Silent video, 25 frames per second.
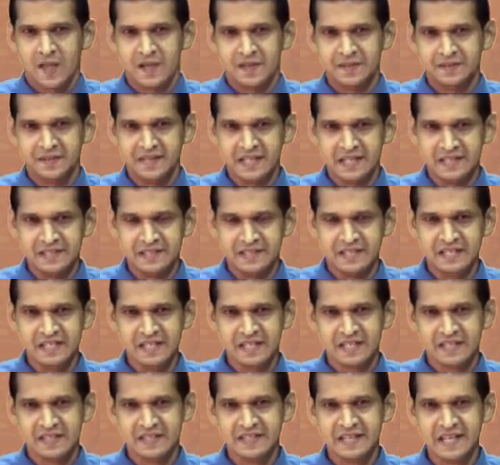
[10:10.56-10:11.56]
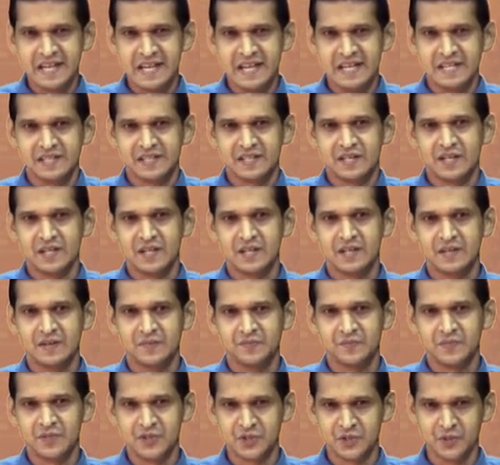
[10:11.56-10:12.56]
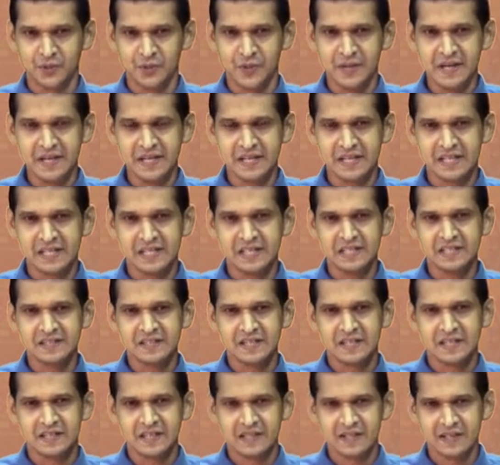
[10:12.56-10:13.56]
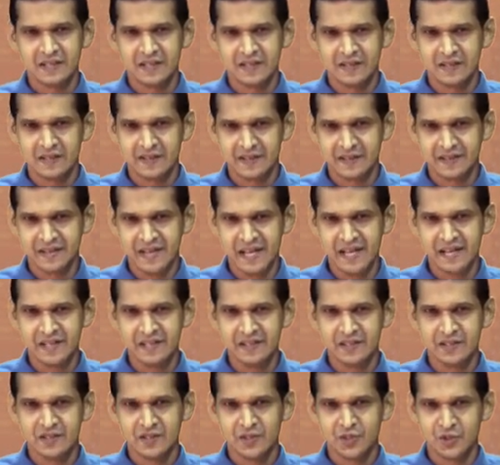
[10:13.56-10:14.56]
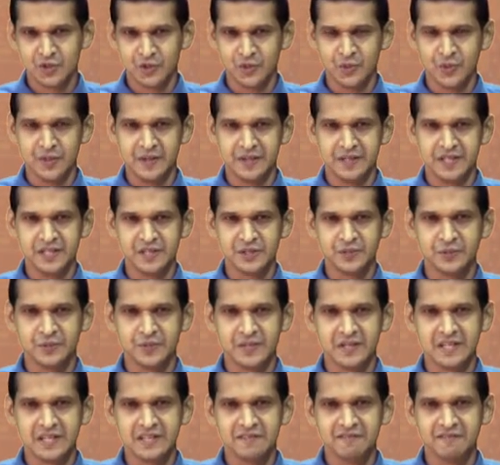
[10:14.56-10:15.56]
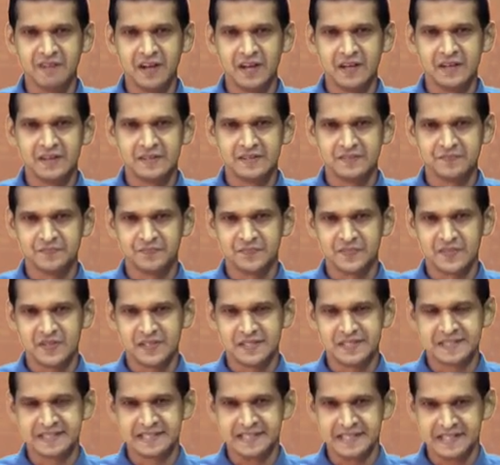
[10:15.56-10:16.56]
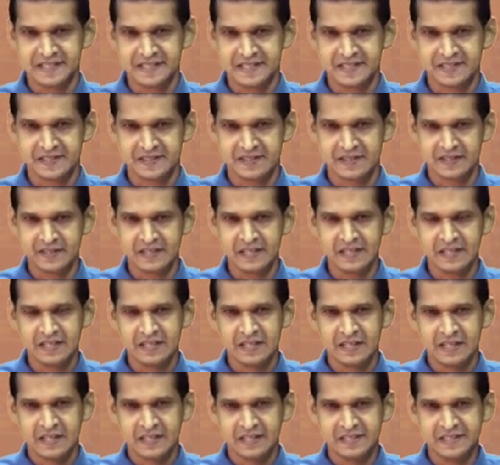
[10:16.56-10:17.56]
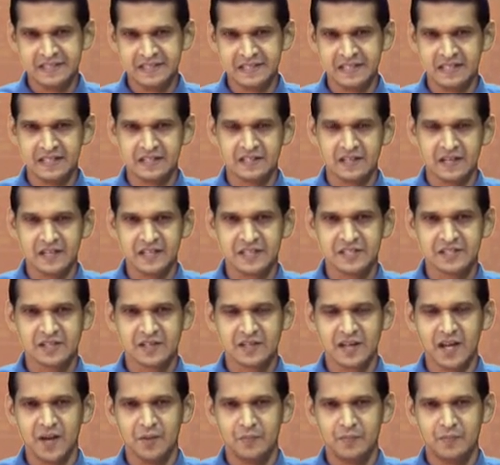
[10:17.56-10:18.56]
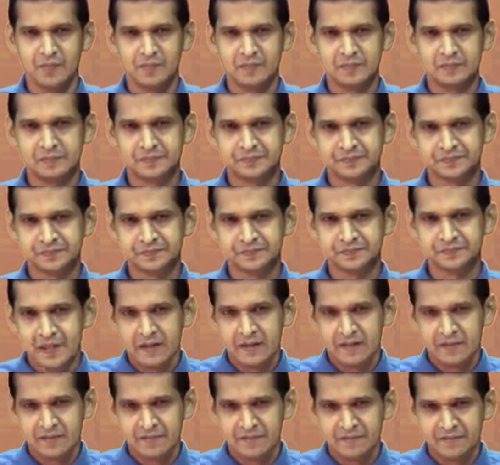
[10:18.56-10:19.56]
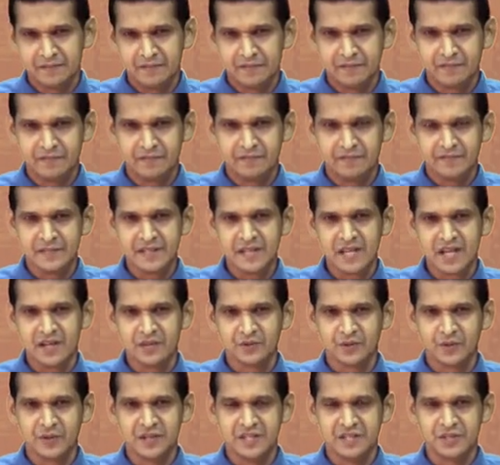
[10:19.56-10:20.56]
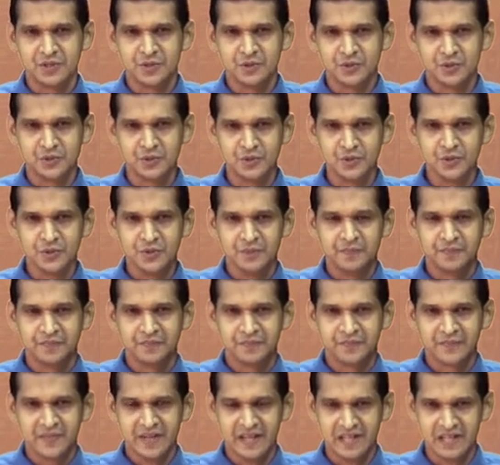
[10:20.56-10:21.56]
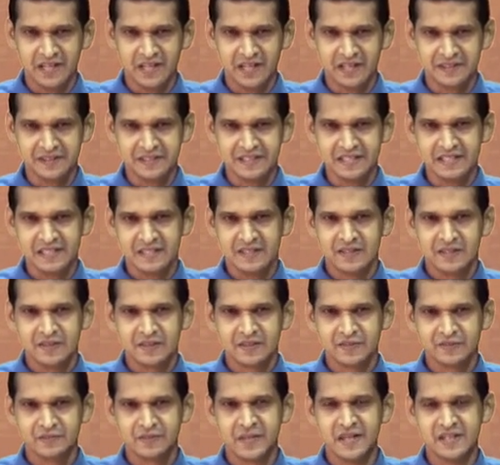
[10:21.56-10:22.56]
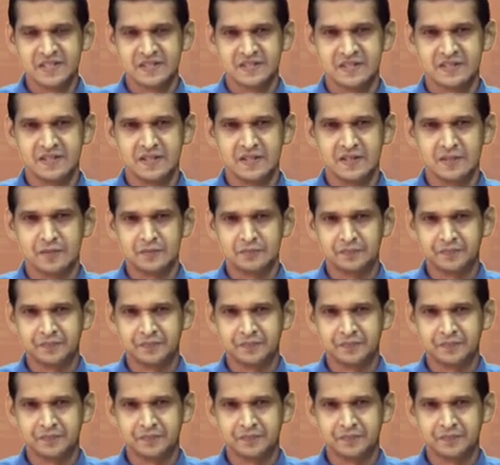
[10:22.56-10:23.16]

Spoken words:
Then the date, 20th 10 2021. Secretary the English club. We are going to do another question.